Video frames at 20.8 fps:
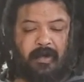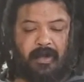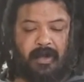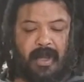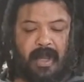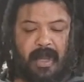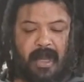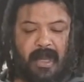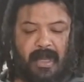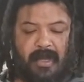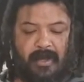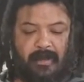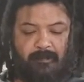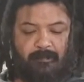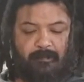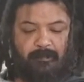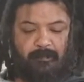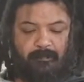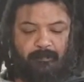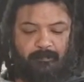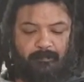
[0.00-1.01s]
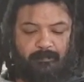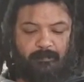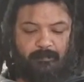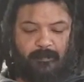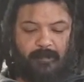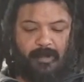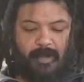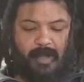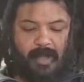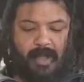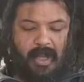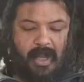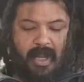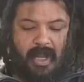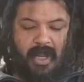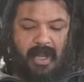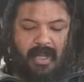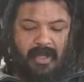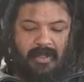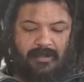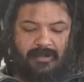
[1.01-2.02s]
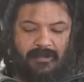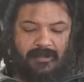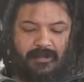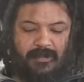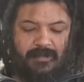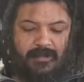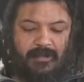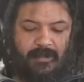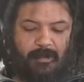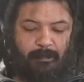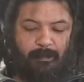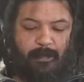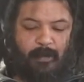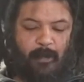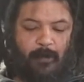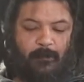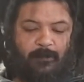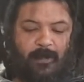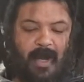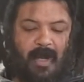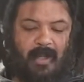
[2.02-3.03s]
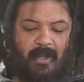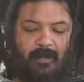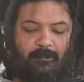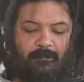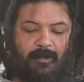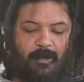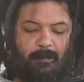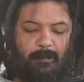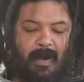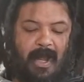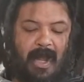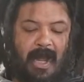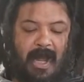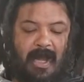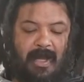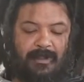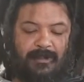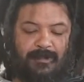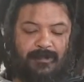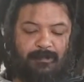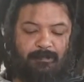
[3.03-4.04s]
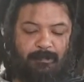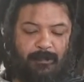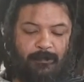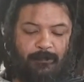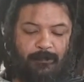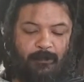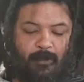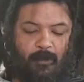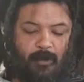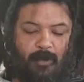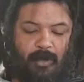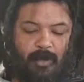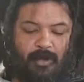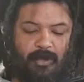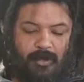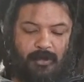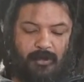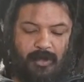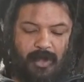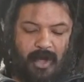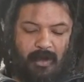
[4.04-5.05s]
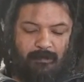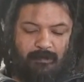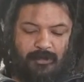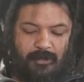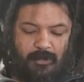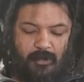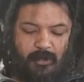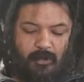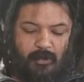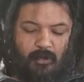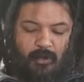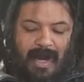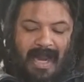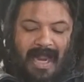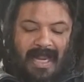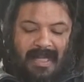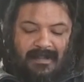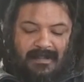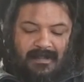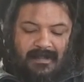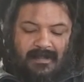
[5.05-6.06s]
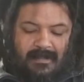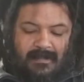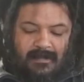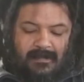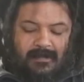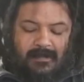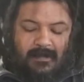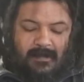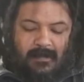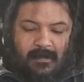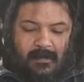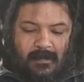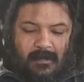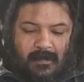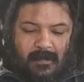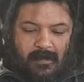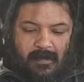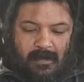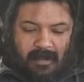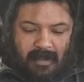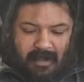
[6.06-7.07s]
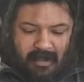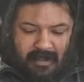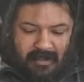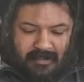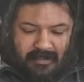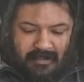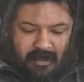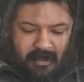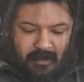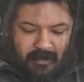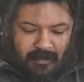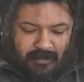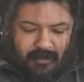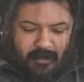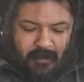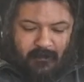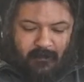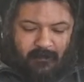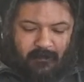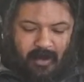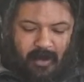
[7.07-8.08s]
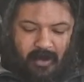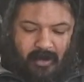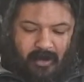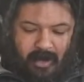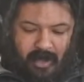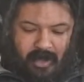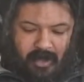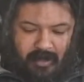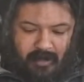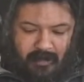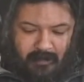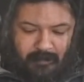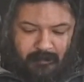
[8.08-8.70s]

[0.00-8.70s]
And the profile of your pot before you come to a rest is also very